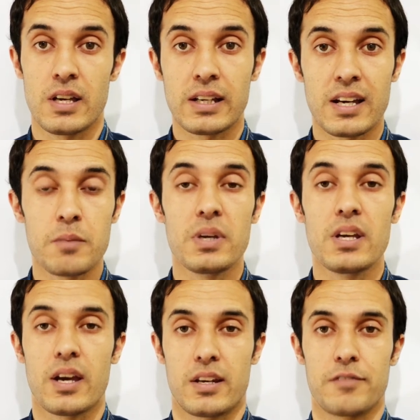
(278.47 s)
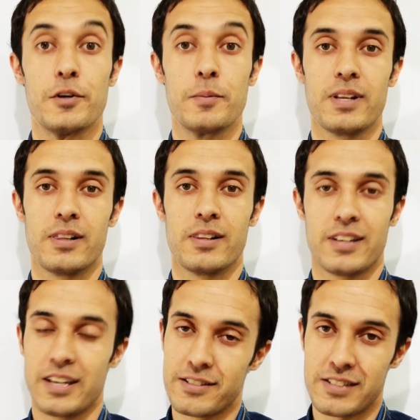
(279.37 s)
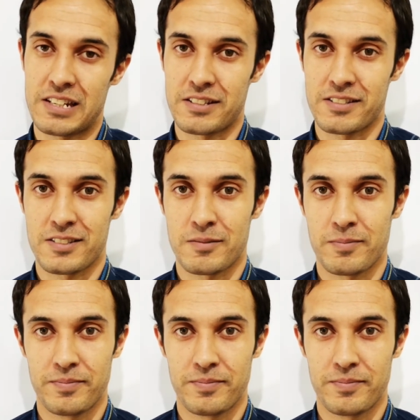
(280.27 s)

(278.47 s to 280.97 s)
can be an adverbial in a sentence.